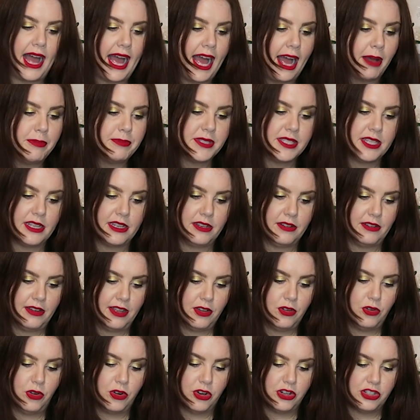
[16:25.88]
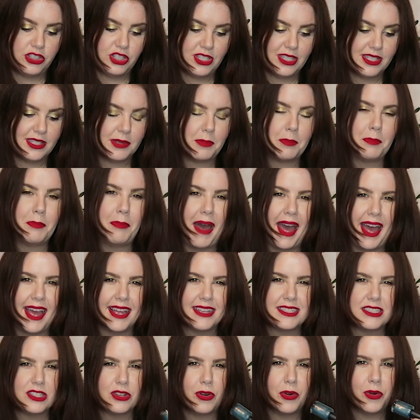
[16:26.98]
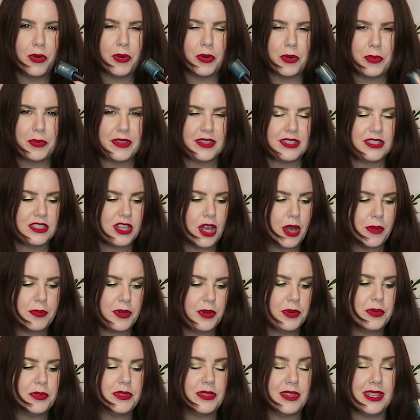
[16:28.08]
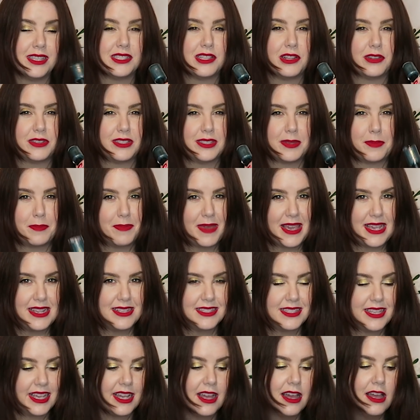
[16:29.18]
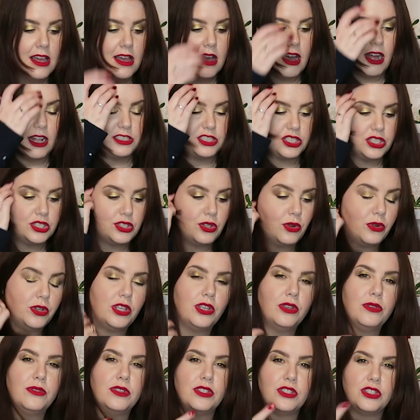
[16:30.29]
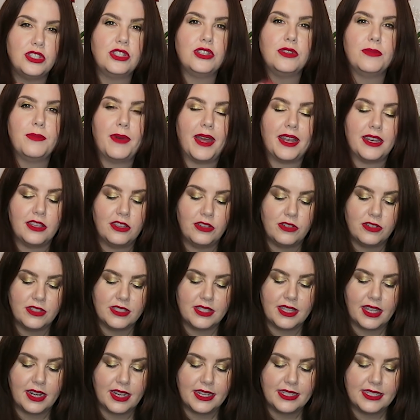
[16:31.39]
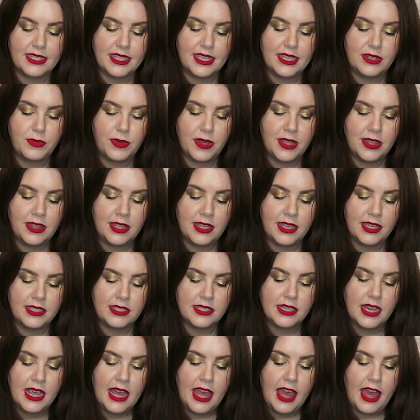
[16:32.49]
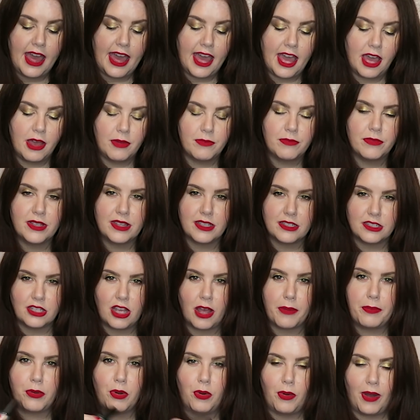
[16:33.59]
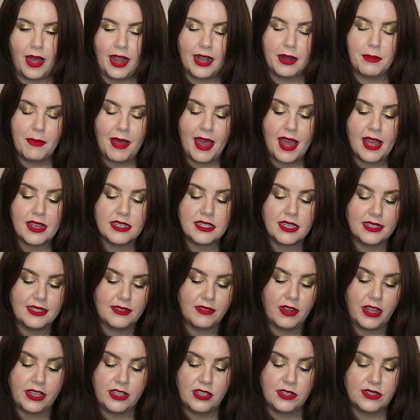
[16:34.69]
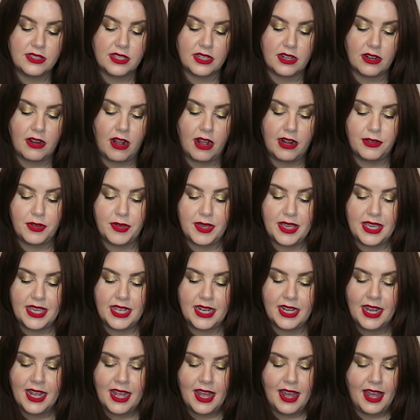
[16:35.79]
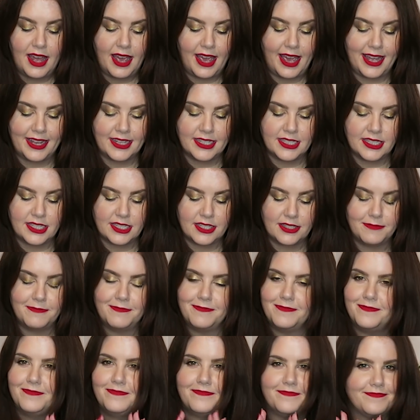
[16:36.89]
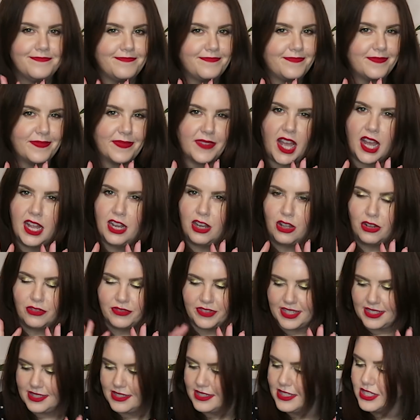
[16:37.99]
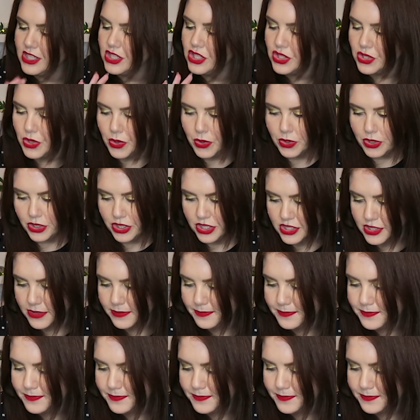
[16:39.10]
Absolutely gorgeous, matte or with a top coat. This looks amazing. I'll show you the two manicures that I did with it, with a top coat and a matte. I used it at Halloween, and I love this, so good.